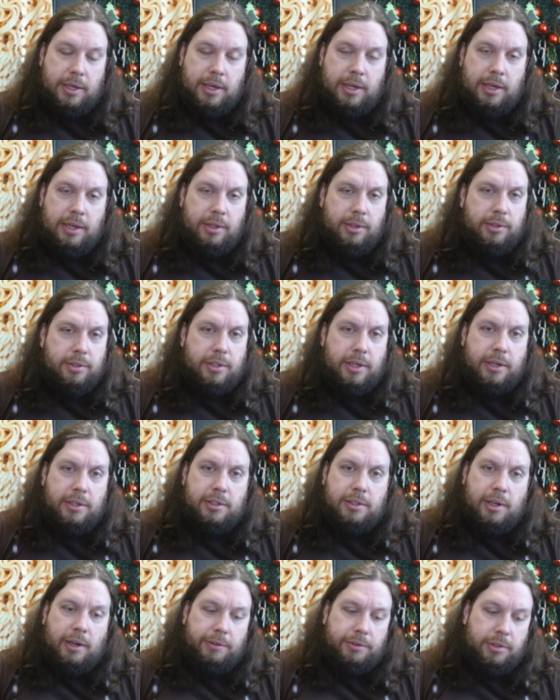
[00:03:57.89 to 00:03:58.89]
and it looks like
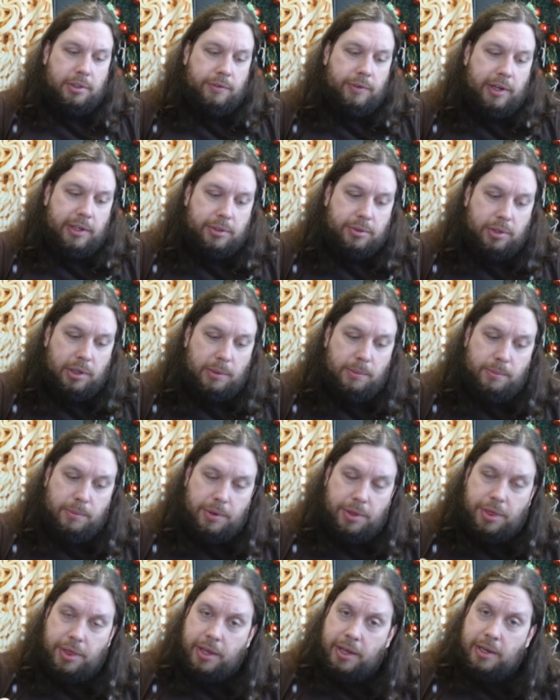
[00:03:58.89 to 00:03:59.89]
soft serve ice cream
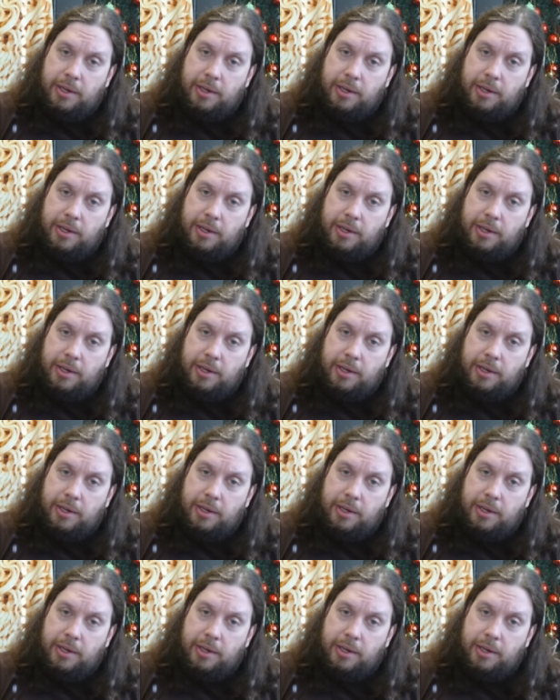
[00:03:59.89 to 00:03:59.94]
with